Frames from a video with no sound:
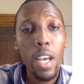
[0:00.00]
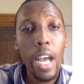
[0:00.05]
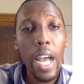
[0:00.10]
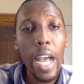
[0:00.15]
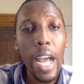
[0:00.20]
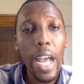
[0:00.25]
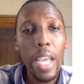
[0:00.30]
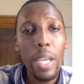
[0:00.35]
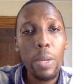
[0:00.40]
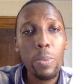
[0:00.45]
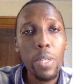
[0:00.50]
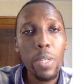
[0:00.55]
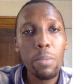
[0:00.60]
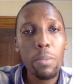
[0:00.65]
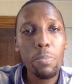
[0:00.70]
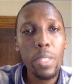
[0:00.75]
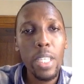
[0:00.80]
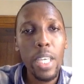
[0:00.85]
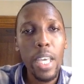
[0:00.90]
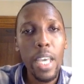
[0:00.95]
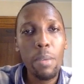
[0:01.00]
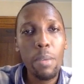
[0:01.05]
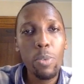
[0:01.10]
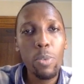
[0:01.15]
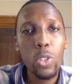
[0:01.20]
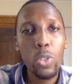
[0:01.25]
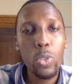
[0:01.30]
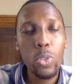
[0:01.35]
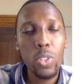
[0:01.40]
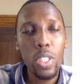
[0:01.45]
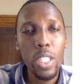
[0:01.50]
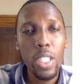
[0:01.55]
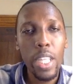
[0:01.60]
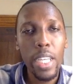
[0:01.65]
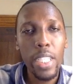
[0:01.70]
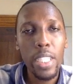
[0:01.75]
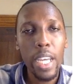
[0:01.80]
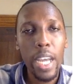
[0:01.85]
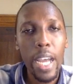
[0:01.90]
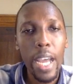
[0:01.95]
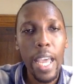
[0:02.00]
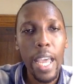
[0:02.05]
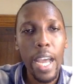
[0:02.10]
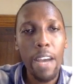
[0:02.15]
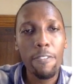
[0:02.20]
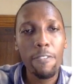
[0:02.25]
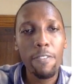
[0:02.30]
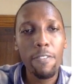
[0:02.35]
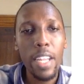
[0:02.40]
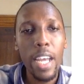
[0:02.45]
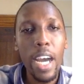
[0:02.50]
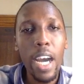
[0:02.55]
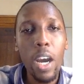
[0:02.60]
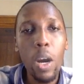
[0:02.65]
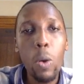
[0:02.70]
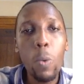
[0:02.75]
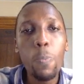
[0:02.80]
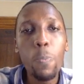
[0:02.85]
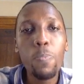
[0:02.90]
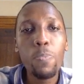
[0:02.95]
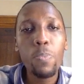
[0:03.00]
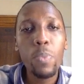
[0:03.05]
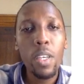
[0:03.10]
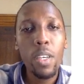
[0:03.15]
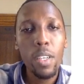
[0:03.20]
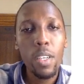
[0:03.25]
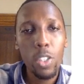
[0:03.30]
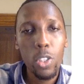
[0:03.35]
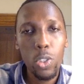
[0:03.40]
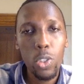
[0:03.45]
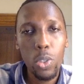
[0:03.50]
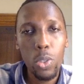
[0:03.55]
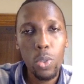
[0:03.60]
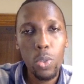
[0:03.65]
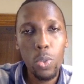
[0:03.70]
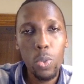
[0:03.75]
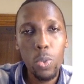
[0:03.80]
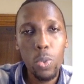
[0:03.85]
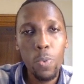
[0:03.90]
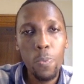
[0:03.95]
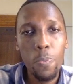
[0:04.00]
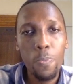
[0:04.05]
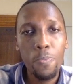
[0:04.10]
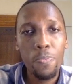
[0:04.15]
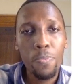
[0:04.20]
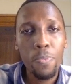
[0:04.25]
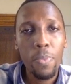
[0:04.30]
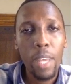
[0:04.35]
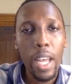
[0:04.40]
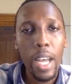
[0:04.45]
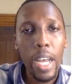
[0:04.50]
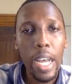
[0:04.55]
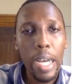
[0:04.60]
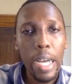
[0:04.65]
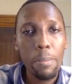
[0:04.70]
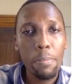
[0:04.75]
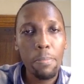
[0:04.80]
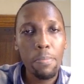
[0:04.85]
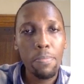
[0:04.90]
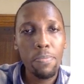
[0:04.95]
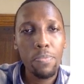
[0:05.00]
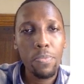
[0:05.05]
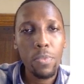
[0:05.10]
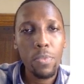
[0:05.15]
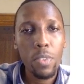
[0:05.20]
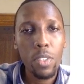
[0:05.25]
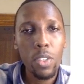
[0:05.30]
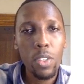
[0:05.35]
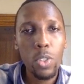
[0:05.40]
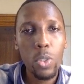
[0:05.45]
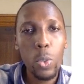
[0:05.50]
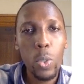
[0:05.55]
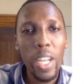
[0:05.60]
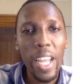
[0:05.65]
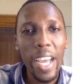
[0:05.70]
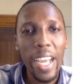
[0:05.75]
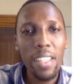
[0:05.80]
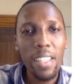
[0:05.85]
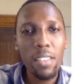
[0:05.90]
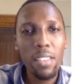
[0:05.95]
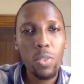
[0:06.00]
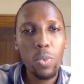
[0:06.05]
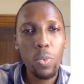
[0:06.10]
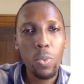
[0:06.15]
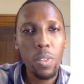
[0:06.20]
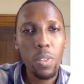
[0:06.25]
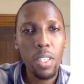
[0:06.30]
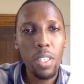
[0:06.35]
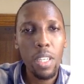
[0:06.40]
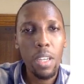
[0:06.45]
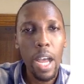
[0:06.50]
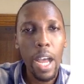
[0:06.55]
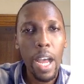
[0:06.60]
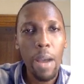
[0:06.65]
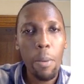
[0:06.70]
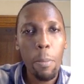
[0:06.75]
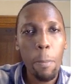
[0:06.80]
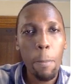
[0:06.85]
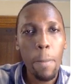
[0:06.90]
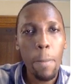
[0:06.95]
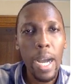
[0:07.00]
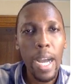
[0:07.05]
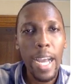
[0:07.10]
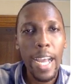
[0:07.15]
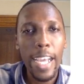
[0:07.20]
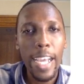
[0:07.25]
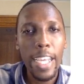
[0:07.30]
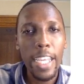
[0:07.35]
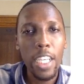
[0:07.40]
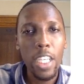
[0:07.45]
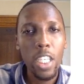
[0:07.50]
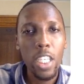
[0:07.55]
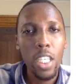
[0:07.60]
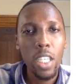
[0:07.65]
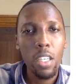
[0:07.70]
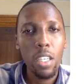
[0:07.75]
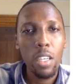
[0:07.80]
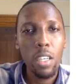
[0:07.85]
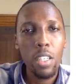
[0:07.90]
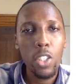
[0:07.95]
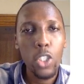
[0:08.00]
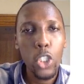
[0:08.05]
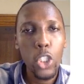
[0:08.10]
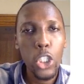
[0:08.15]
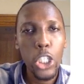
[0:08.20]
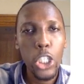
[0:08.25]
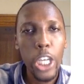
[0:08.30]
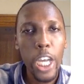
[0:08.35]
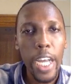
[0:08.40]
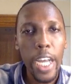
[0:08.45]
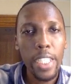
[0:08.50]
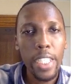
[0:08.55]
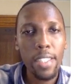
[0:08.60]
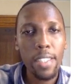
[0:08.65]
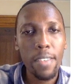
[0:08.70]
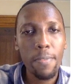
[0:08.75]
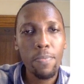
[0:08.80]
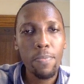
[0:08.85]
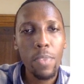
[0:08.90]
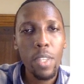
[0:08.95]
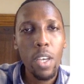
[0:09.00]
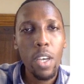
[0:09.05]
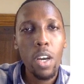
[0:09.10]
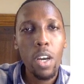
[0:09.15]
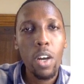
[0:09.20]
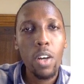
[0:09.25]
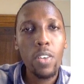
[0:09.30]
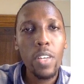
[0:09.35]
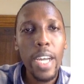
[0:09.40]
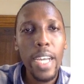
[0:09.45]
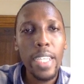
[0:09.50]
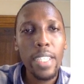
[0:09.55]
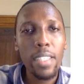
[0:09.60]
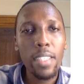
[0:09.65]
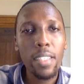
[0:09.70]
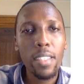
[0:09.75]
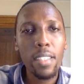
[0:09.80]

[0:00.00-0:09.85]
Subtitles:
I will be able to see that I have now two lines within my chart. All right.